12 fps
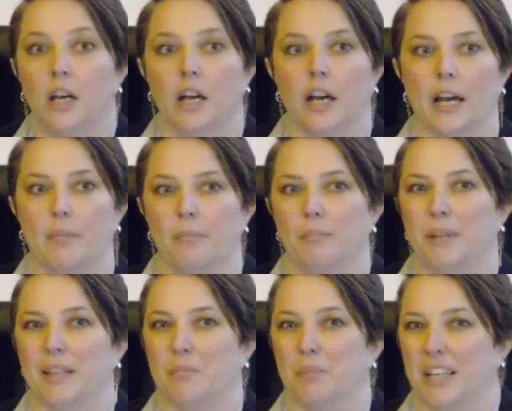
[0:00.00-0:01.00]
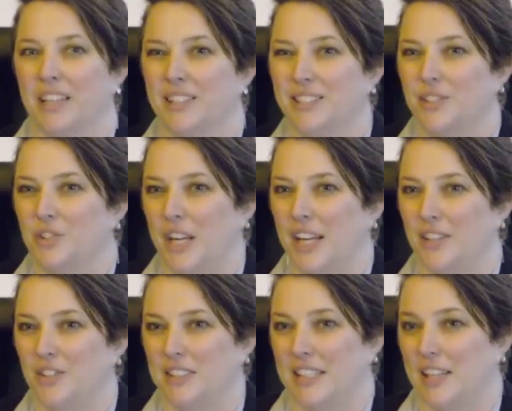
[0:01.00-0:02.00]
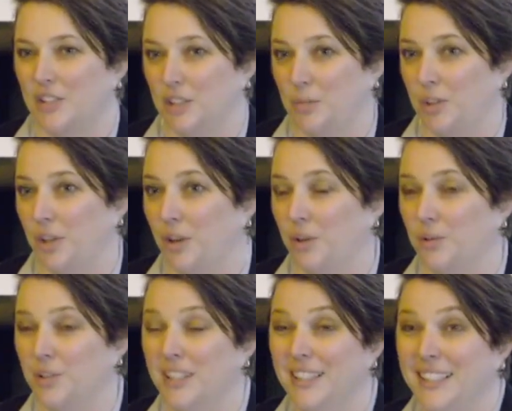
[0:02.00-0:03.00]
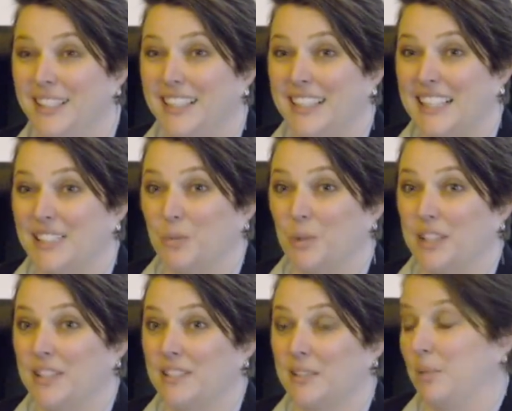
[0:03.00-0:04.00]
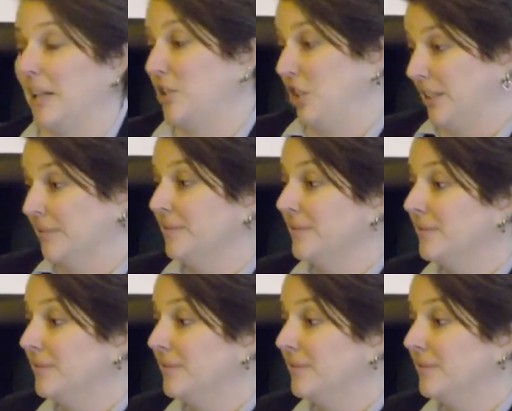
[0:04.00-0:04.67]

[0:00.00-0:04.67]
But the biggest challenge isn't actually with code, it's with supply chain.